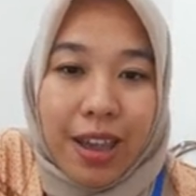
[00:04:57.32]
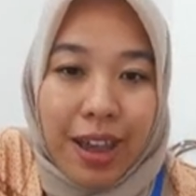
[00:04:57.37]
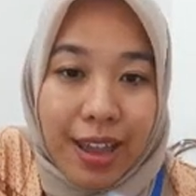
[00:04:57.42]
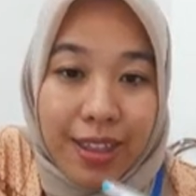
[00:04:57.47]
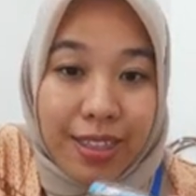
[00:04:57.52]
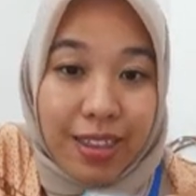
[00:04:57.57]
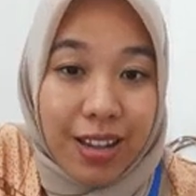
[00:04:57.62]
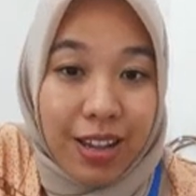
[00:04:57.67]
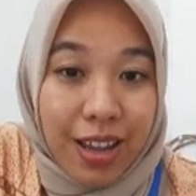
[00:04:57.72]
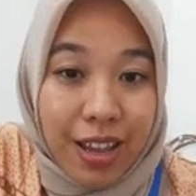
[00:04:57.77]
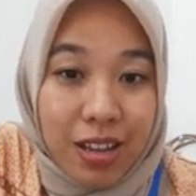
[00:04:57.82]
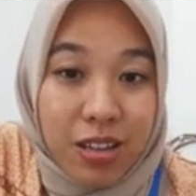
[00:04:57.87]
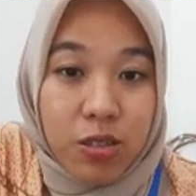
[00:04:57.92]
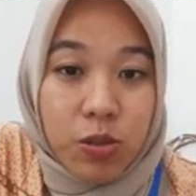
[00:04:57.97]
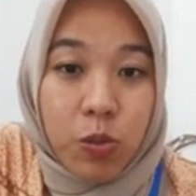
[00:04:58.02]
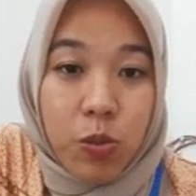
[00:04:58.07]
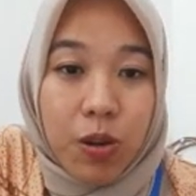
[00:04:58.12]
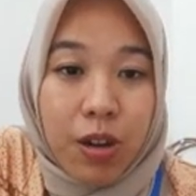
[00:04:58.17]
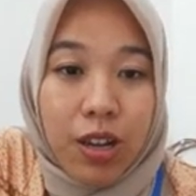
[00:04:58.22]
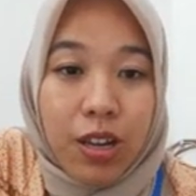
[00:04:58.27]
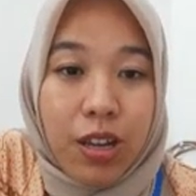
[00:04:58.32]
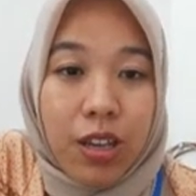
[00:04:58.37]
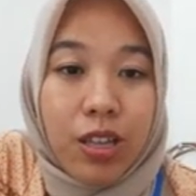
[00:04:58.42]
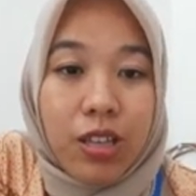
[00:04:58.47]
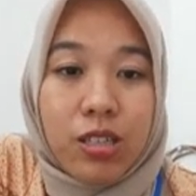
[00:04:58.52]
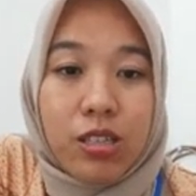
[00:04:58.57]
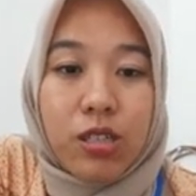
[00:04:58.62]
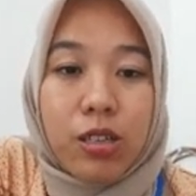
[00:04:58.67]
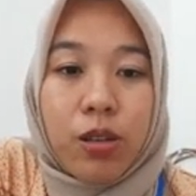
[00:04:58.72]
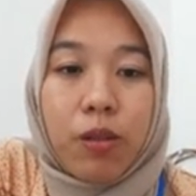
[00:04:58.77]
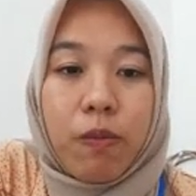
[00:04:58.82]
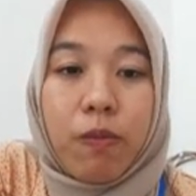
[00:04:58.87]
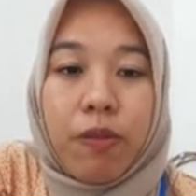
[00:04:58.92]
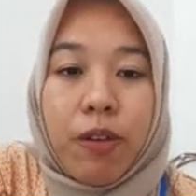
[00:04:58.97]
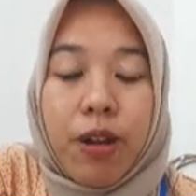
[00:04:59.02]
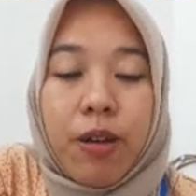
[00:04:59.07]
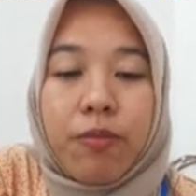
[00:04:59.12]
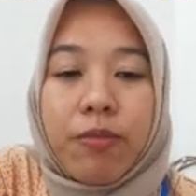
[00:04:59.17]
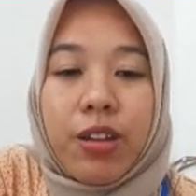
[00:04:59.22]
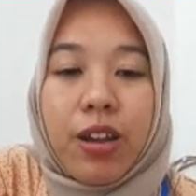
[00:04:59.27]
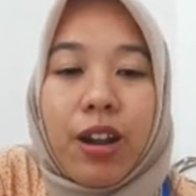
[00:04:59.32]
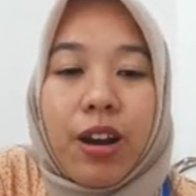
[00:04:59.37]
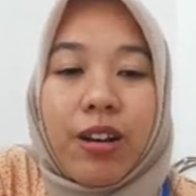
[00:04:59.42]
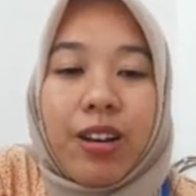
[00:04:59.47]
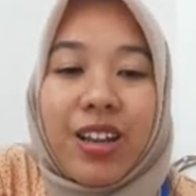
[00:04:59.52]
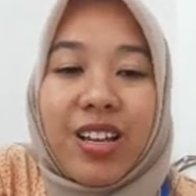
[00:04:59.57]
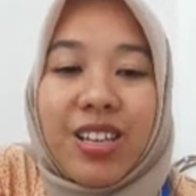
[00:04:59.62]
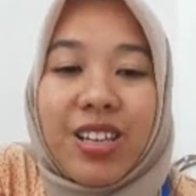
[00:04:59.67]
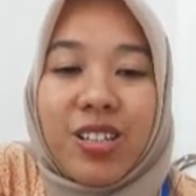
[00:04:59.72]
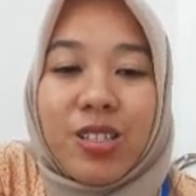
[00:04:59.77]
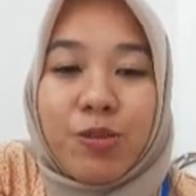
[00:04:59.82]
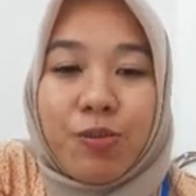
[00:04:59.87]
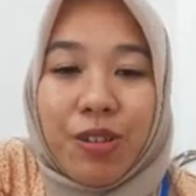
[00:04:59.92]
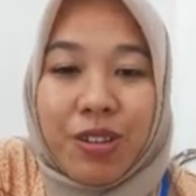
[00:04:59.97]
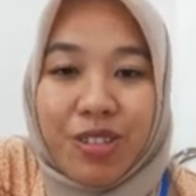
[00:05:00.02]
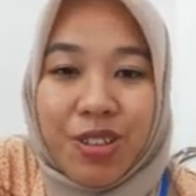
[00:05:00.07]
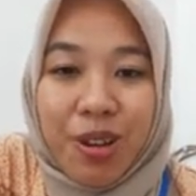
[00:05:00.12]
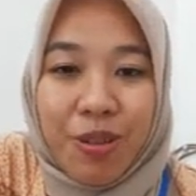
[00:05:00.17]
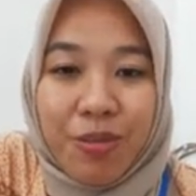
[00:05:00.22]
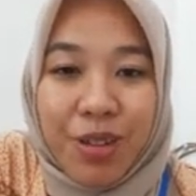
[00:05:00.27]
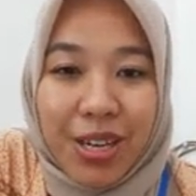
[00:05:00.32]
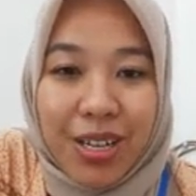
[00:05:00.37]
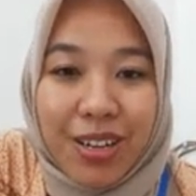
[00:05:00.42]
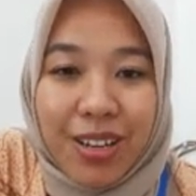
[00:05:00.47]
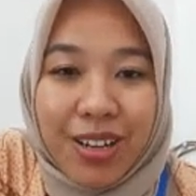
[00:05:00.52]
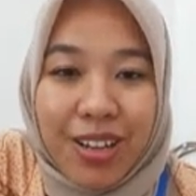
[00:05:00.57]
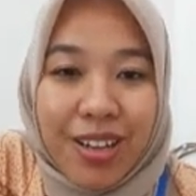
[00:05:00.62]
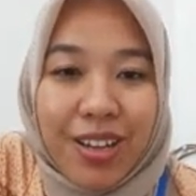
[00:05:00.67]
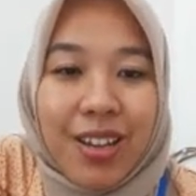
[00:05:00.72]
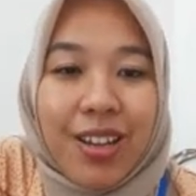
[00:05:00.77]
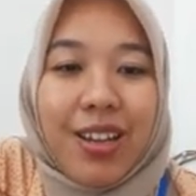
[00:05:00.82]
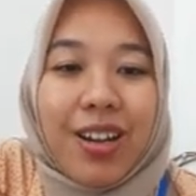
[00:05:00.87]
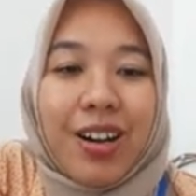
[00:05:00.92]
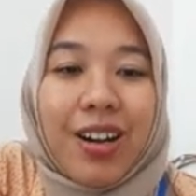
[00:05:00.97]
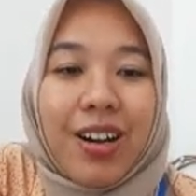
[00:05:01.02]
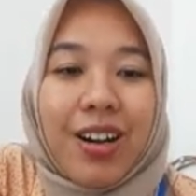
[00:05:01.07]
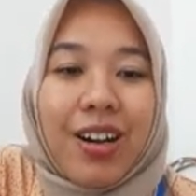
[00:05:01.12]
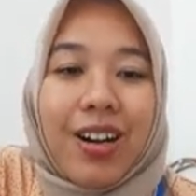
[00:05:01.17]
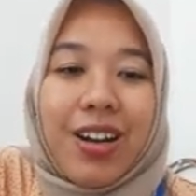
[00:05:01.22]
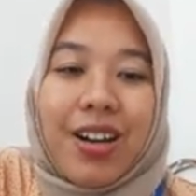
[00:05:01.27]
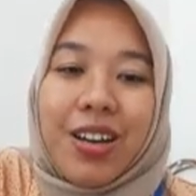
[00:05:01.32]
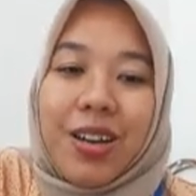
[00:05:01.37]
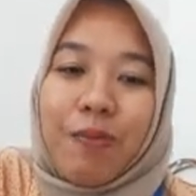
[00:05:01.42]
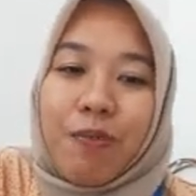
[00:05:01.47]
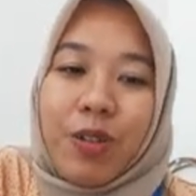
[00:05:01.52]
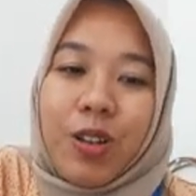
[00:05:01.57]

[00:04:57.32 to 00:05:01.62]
And the last one is from Cornelius Benjamin. The